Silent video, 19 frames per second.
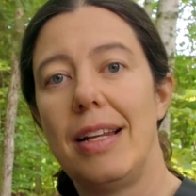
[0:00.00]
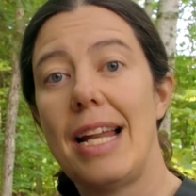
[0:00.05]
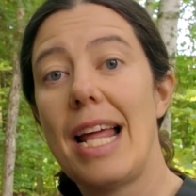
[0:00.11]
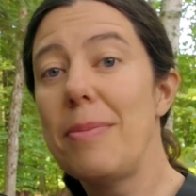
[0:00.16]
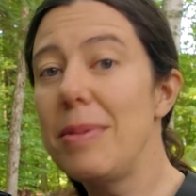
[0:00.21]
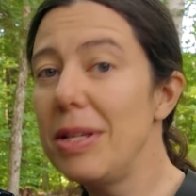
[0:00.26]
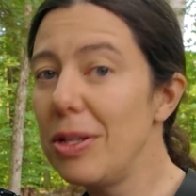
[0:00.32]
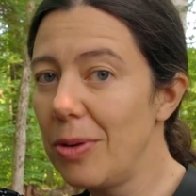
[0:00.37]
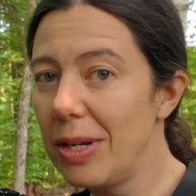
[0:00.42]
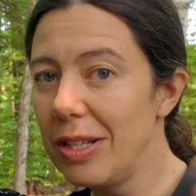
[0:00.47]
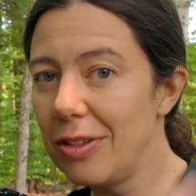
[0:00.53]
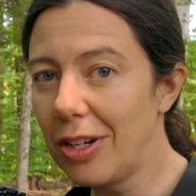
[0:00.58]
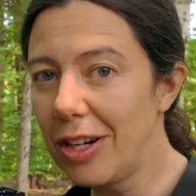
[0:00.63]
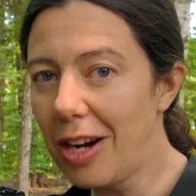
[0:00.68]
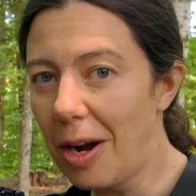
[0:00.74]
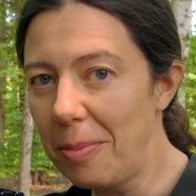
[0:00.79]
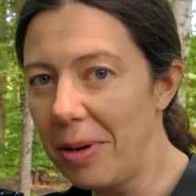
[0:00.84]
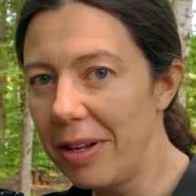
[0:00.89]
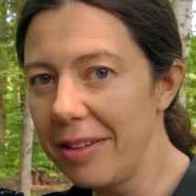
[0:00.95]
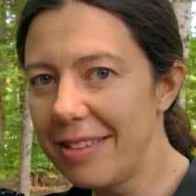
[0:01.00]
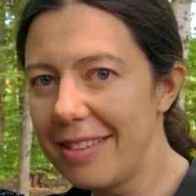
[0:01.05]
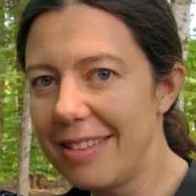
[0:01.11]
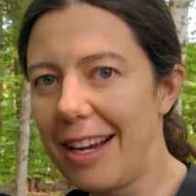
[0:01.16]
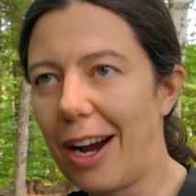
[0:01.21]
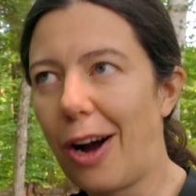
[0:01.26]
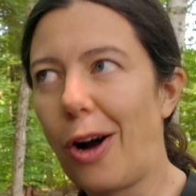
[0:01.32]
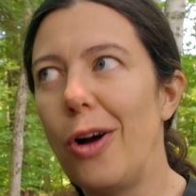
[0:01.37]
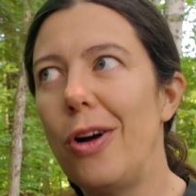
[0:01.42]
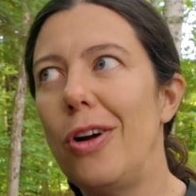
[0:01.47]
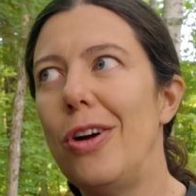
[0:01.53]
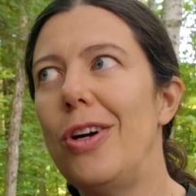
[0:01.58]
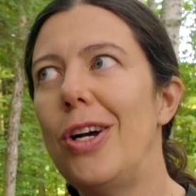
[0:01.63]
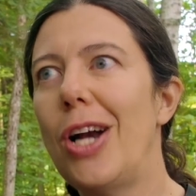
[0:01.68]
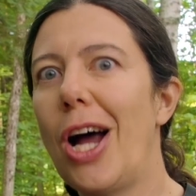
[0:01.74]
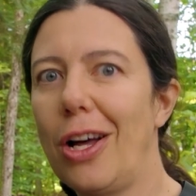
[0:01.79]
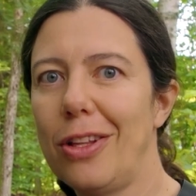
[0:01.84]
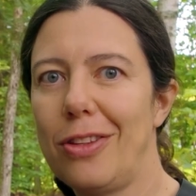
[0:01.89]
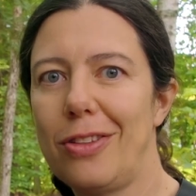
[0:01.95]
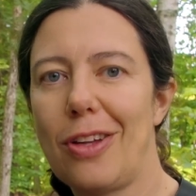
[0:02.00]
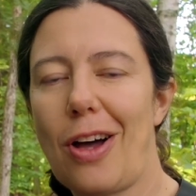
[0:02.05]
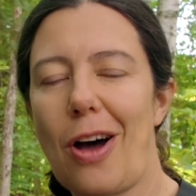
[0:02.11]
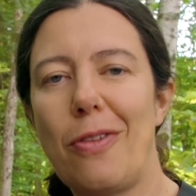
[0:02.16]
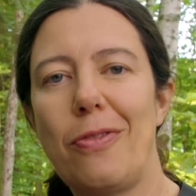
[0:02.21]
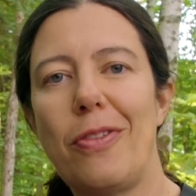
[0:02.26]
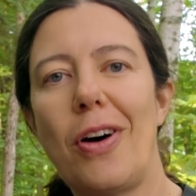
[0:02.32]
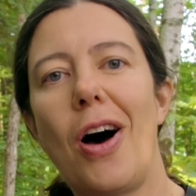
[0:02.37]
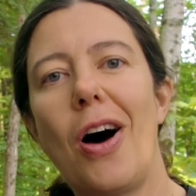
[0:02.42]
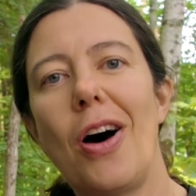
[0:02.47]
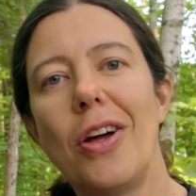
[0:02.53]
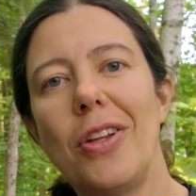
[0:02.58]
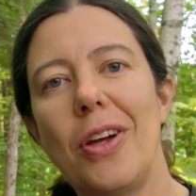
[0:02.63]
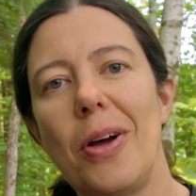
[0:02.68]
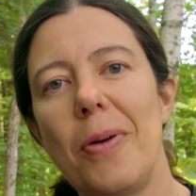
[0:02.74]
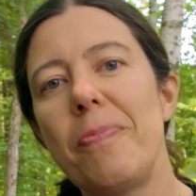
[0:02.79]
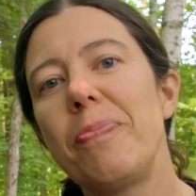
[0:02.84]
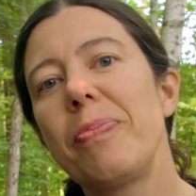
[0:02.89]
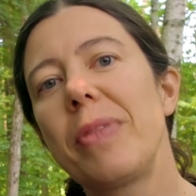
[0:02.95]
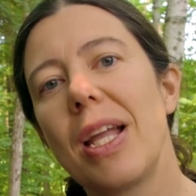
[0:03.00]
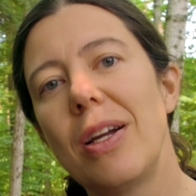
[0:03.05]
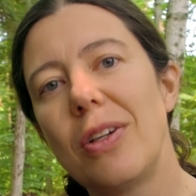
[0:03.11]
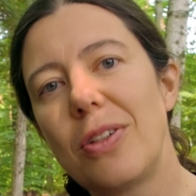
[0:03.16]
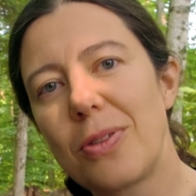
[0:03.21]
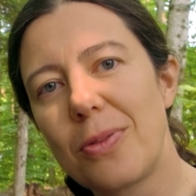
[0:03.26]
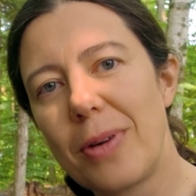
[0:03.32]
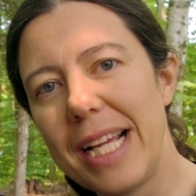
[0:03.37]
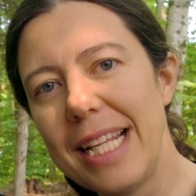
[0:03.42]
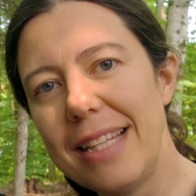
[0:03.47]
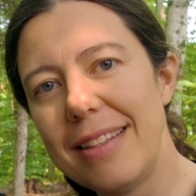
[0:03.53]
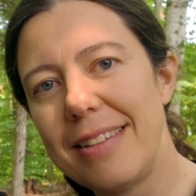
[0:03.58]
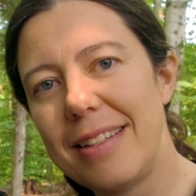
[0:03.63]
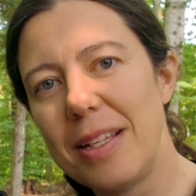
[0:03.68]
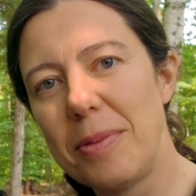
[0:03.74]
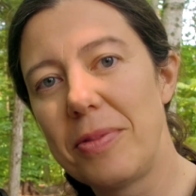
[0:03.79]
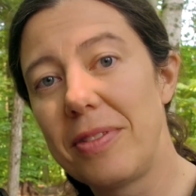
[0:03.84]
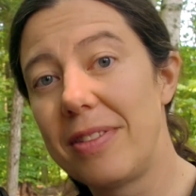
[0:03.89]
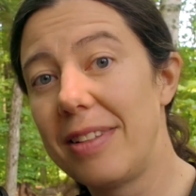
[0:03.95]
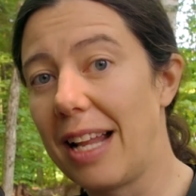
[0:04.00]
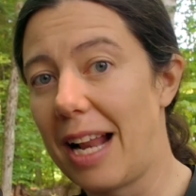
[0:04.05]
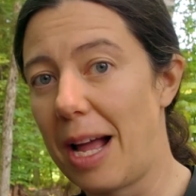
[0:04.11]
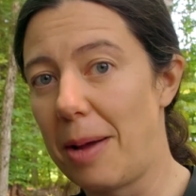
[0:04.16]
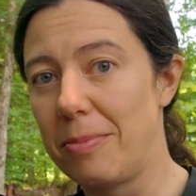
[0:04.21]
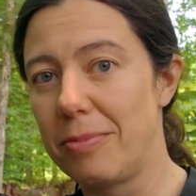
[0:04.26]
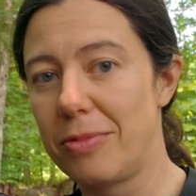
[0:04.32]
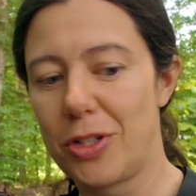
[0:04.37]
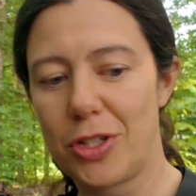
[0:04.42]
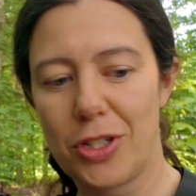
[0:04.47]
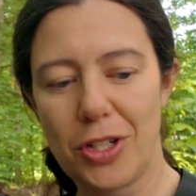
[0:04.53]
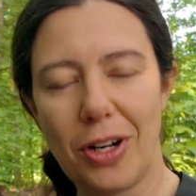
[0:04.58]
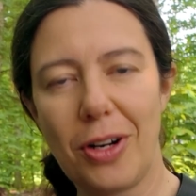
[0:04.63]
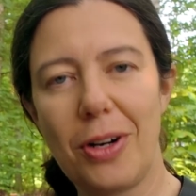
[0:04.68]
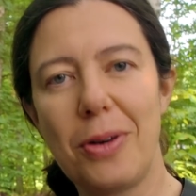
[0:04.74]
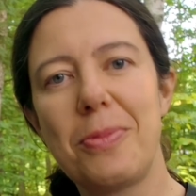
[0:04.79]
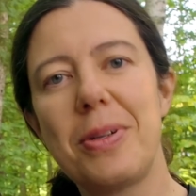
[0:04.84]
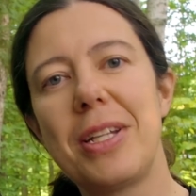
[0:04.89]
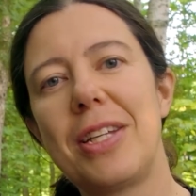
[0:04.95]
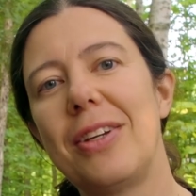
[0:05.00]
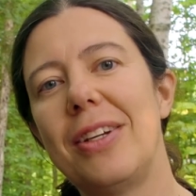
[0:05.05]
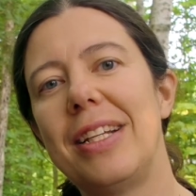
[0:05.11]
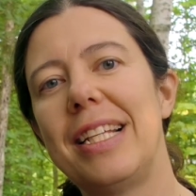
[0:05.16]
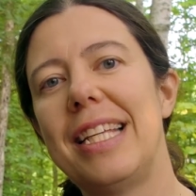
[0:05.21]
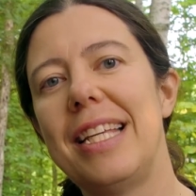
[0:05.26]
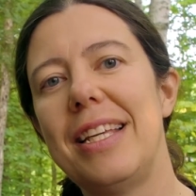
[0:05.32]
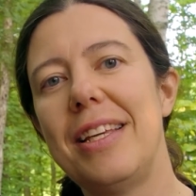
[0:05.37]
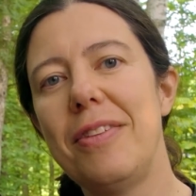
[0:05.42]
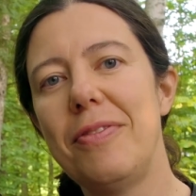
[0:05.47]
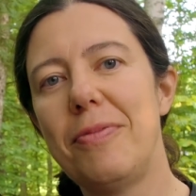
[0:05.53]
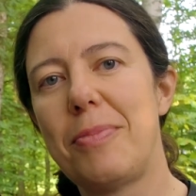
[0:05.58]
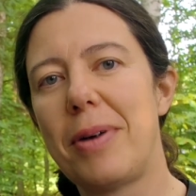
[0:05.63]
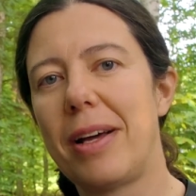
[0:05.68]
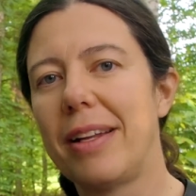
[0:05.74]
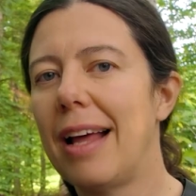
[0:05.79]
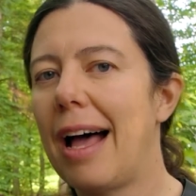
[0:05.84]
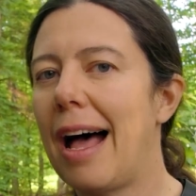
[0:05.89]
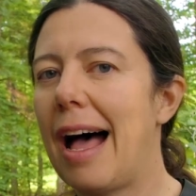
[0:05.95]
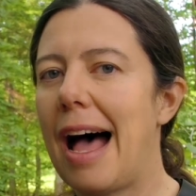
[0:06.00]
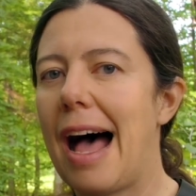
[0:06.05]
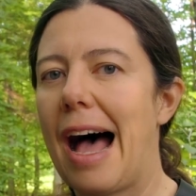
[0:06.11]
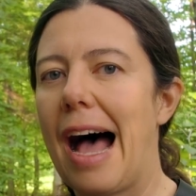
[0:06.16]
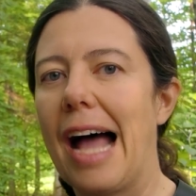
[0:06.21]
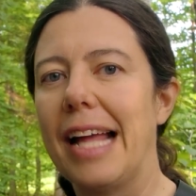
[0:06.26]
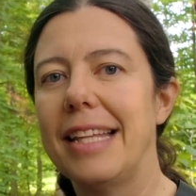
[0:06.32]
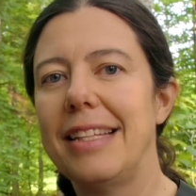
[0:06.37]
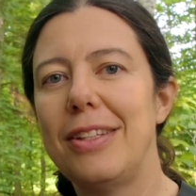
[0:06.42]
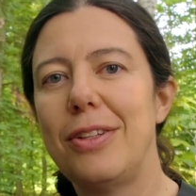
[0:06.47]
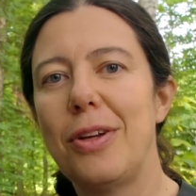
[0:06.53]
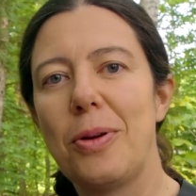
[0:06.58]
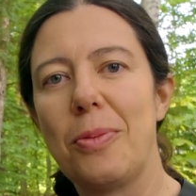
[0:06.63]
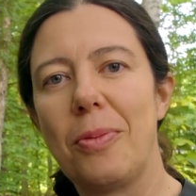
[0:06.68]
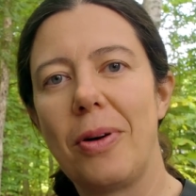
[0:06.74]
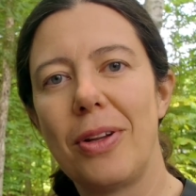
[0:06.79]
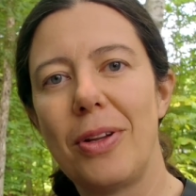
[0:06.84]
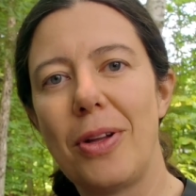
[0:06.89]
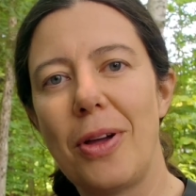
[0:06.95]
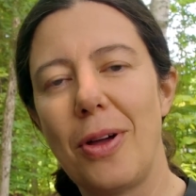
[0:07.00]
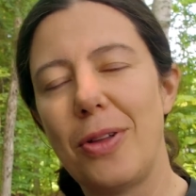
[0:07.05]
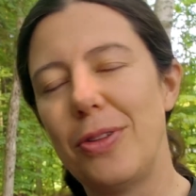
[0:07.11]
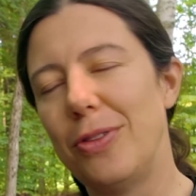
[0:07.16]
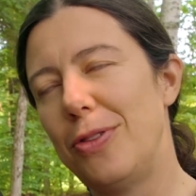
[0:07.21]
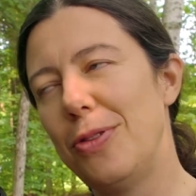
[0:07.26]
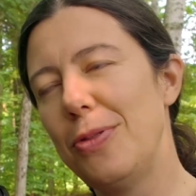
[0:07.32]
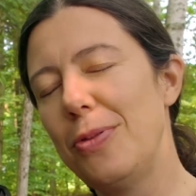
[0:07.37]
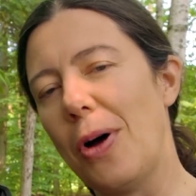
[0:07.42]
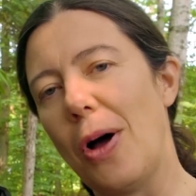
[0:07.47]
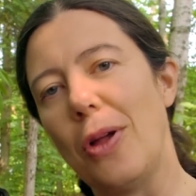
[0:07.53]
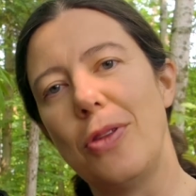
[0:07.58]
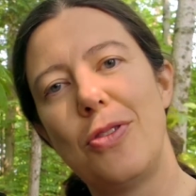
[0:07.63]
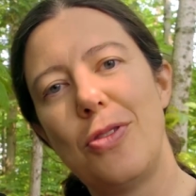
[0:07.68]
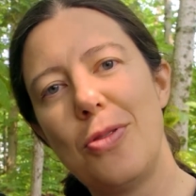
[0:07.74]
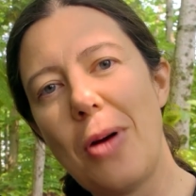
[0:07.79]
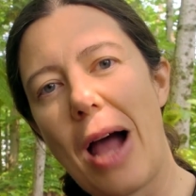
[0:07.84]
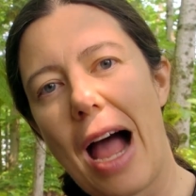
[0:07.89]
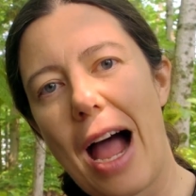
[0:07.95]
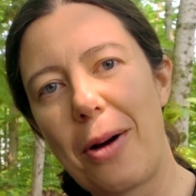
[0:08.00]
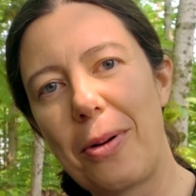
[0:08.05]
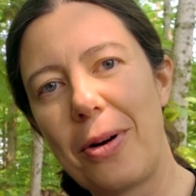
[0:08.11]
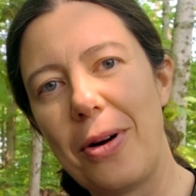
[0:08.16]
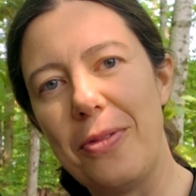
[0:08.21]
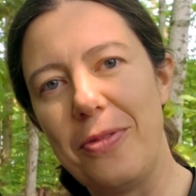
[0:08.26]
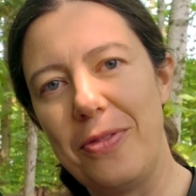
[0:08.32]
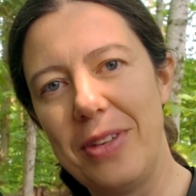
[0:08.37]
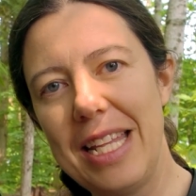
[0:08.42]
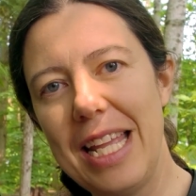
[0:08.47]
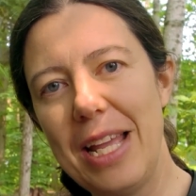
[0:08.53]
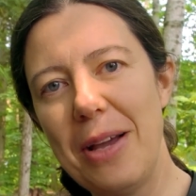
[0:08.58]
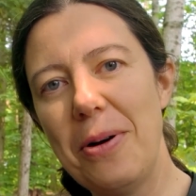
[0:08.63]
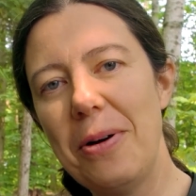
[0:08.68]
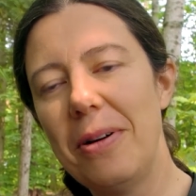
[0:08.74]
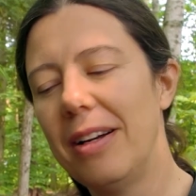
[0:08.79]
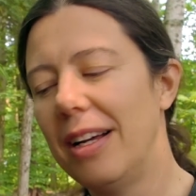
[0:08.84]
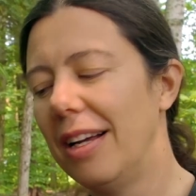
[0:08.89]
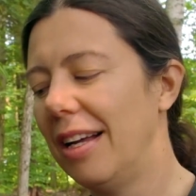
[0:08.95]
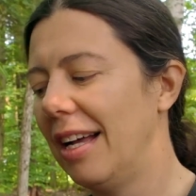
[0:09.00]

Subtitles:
Let me know in the comments. There are a lot of other great tips that I'm sure we can give, but I didn't want to do a 2-hour video.